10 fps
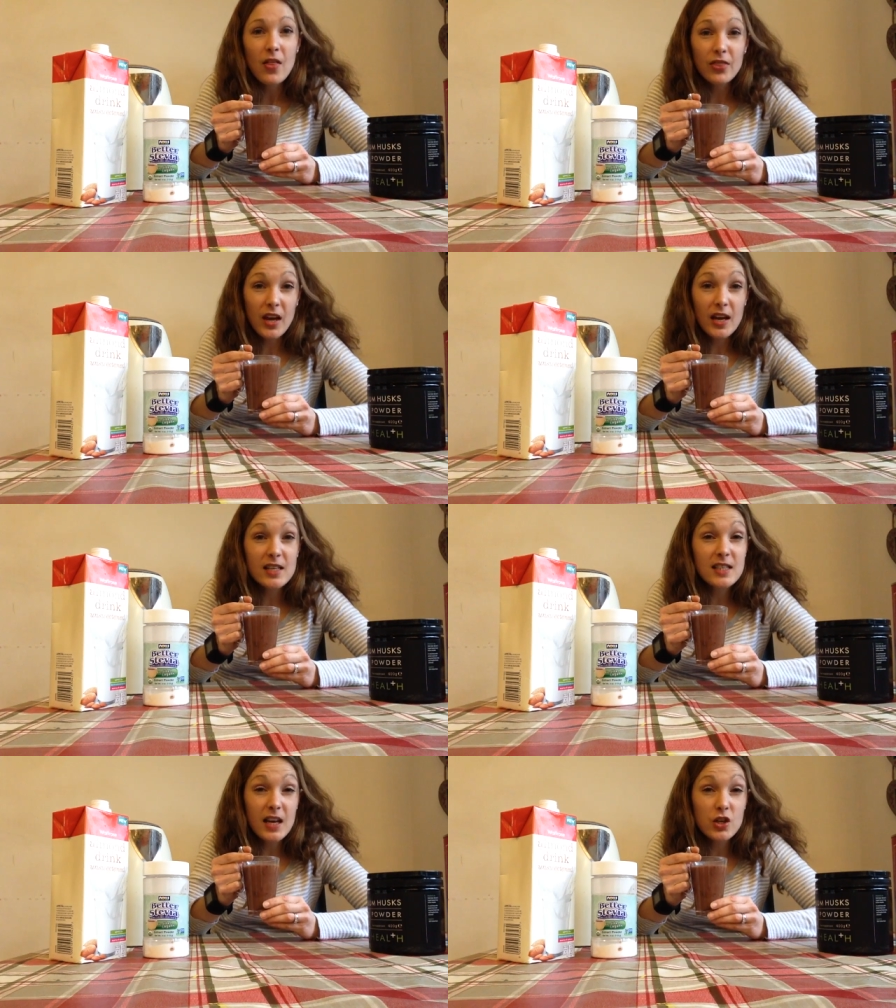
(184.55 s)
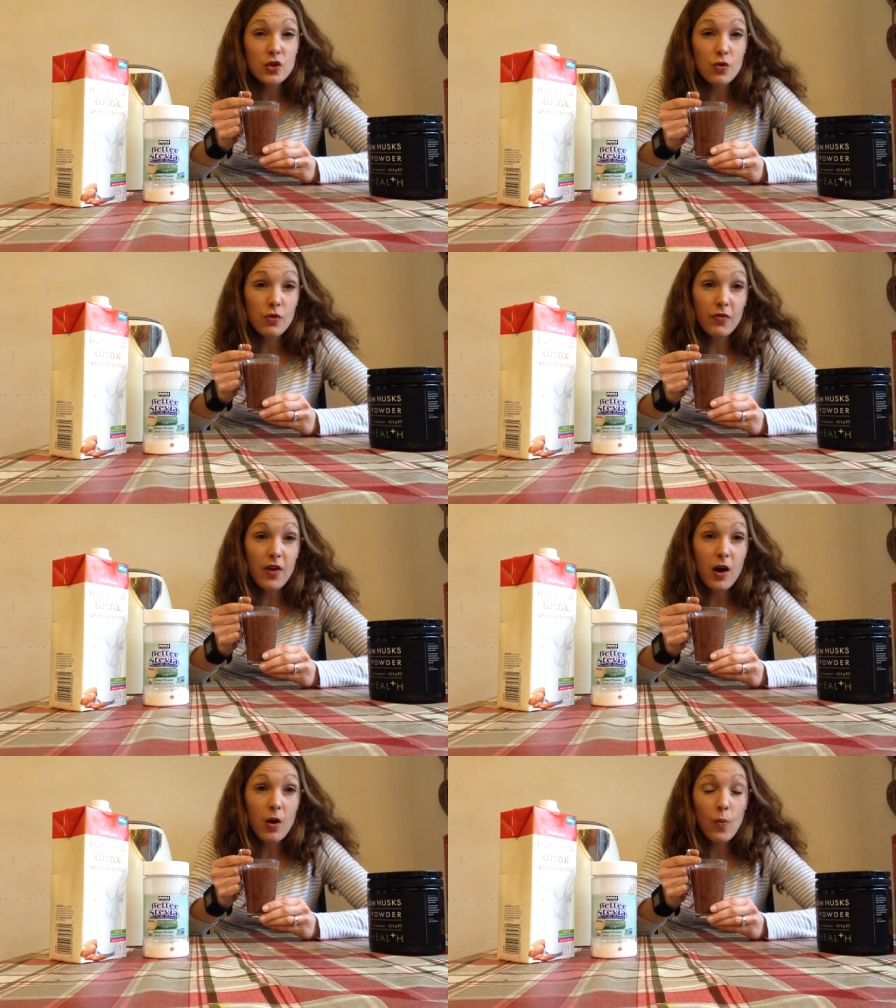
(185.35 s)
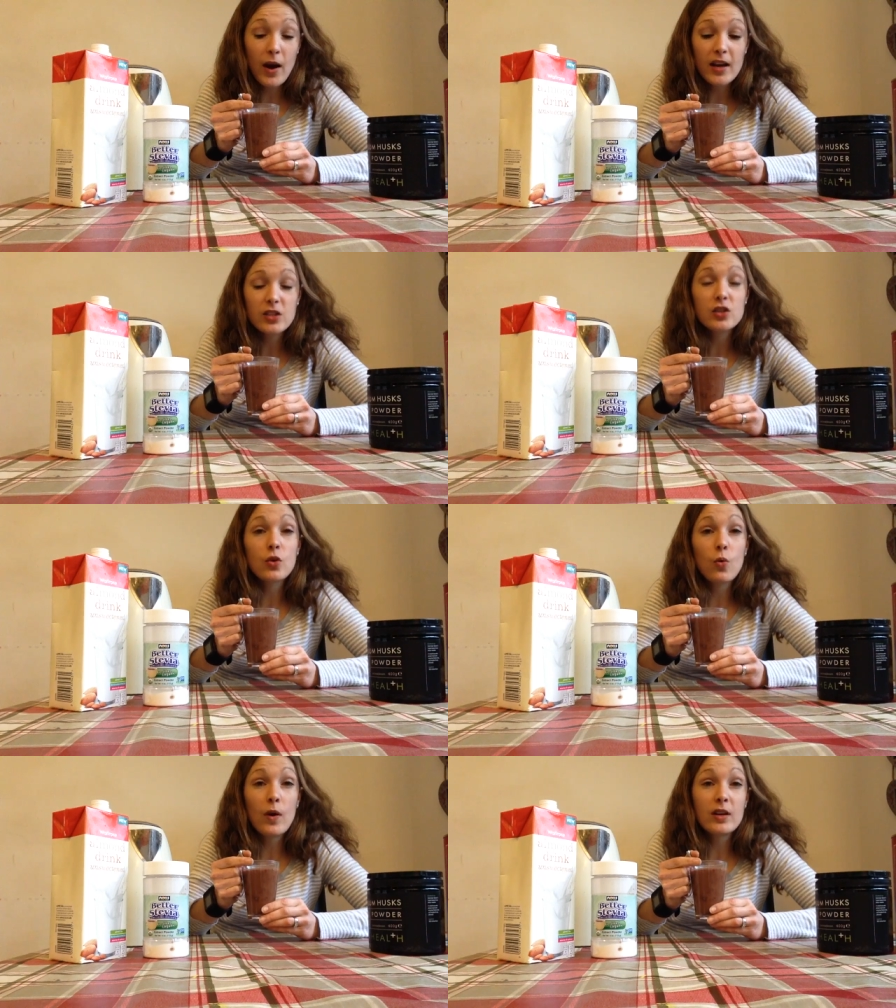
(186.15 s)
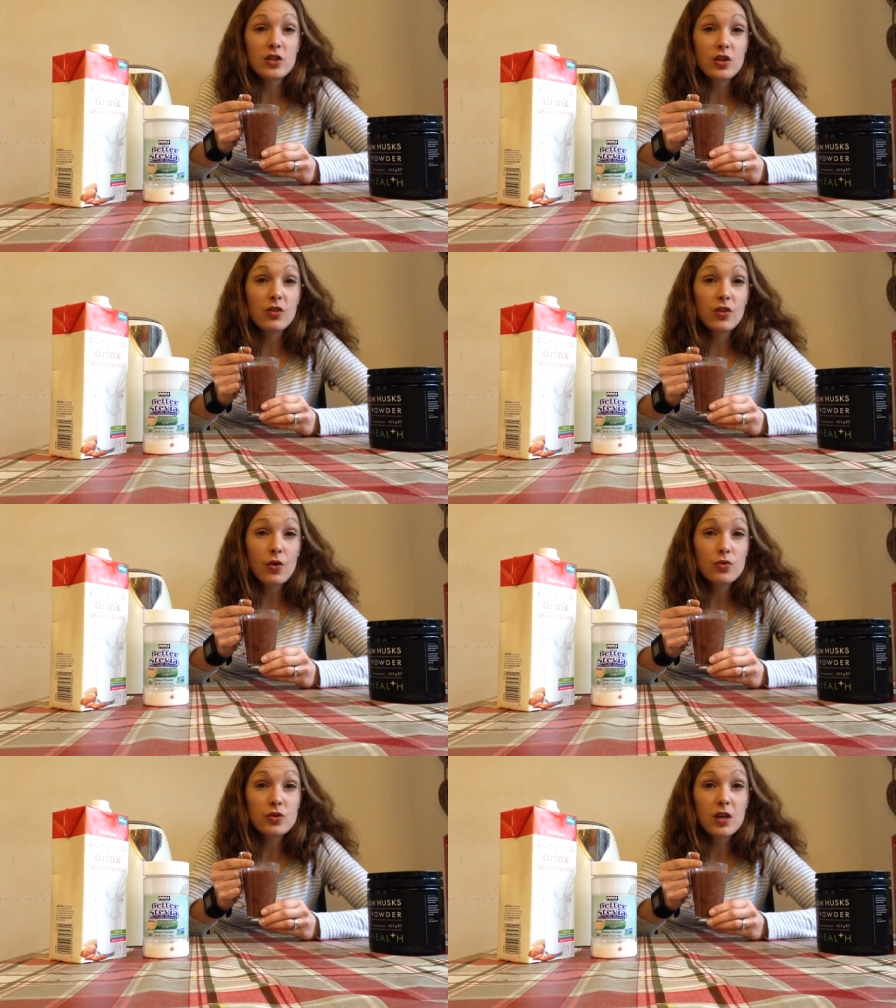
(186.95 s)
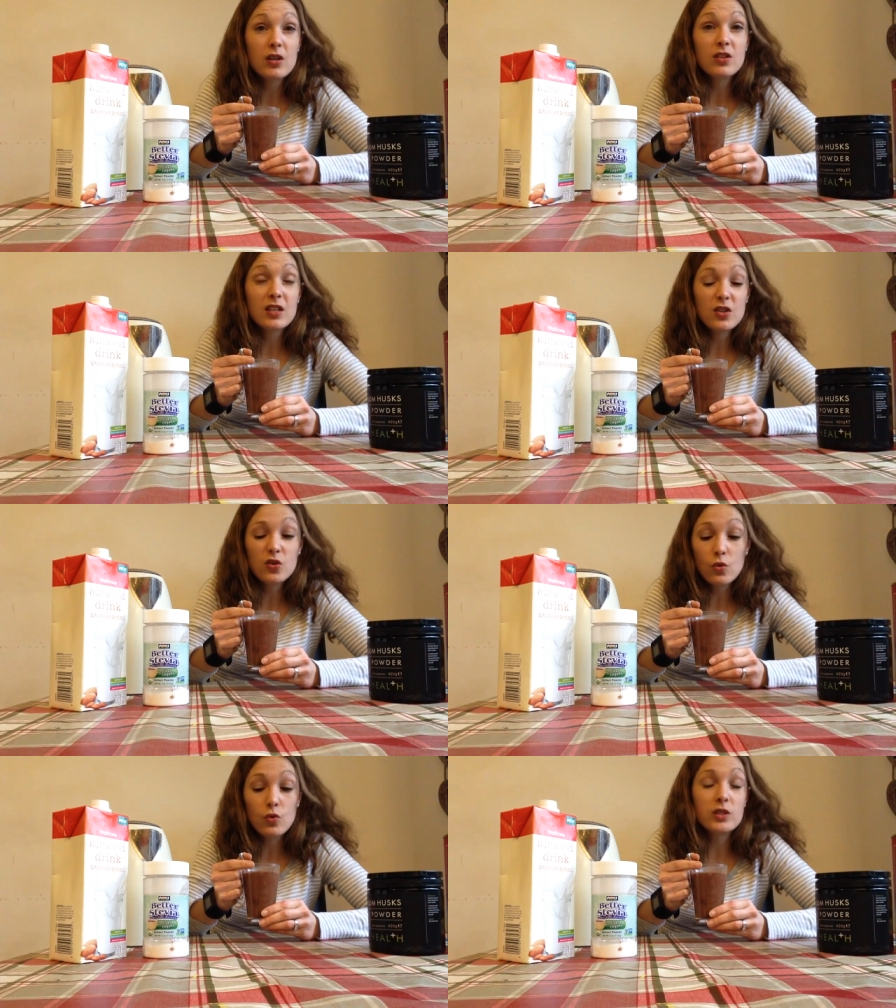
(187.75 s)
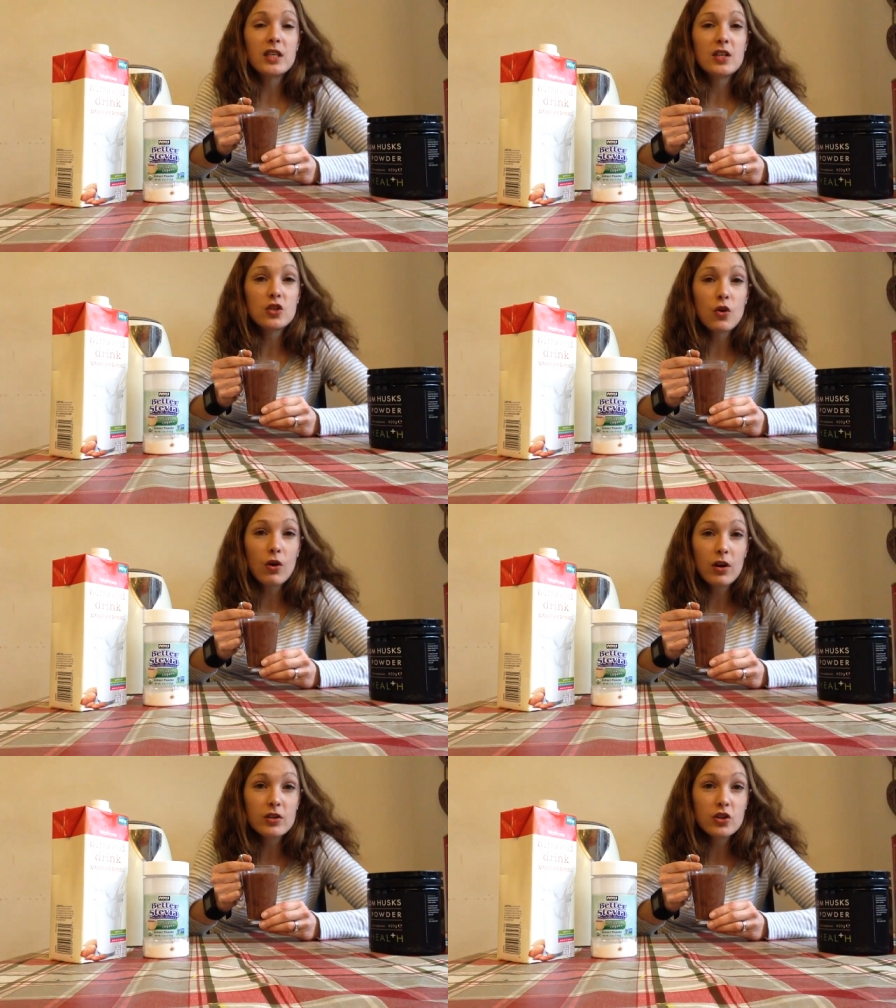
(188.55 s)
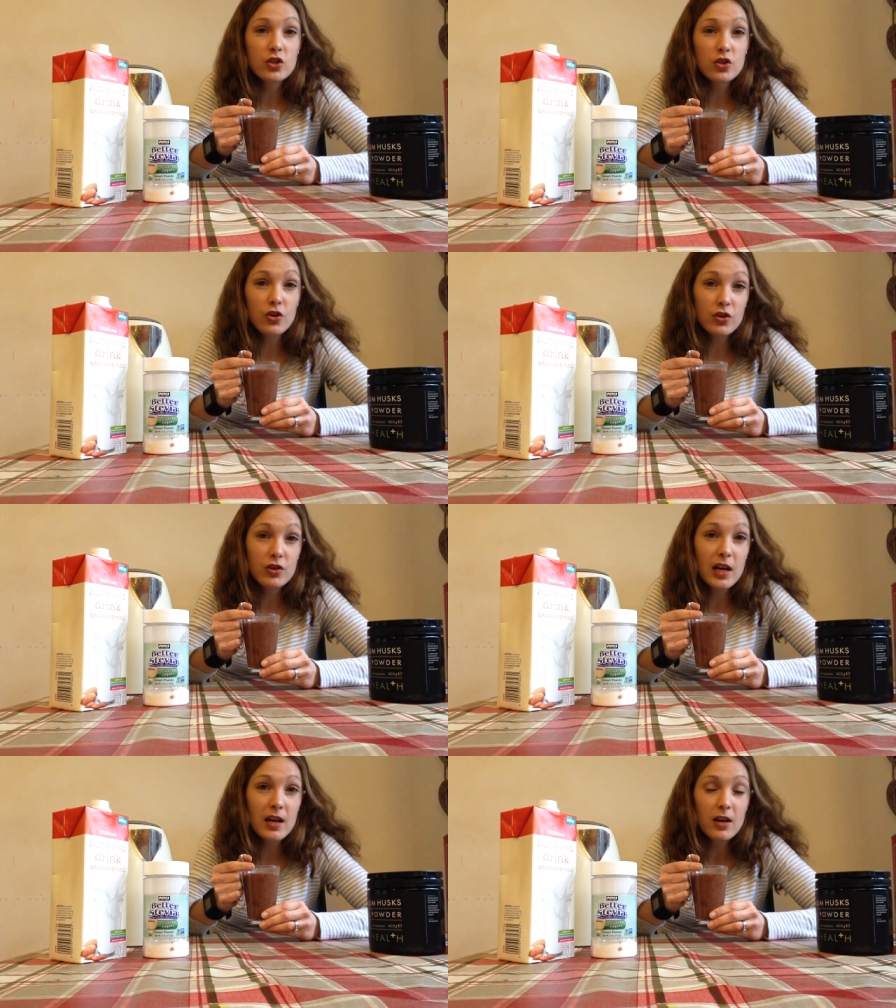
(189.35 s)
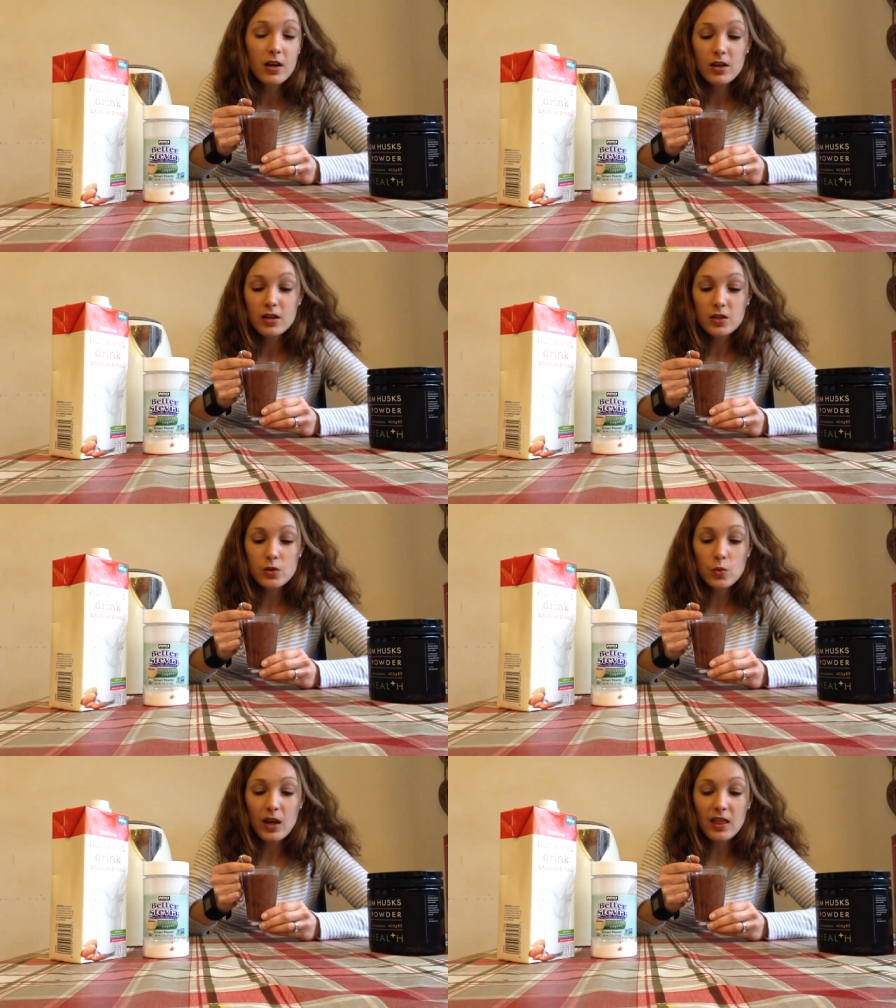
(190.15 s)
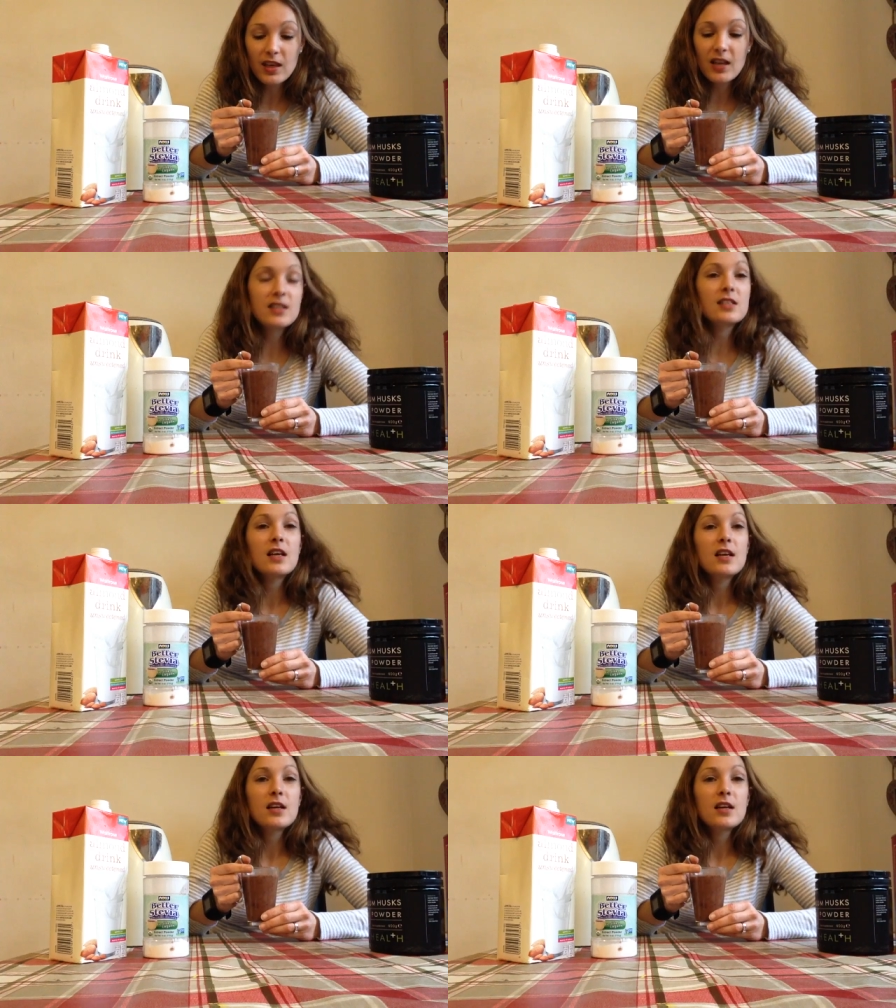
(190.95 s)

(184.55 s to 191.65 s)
That is a surefire way to quench those naughty chocolate and sugary sweet things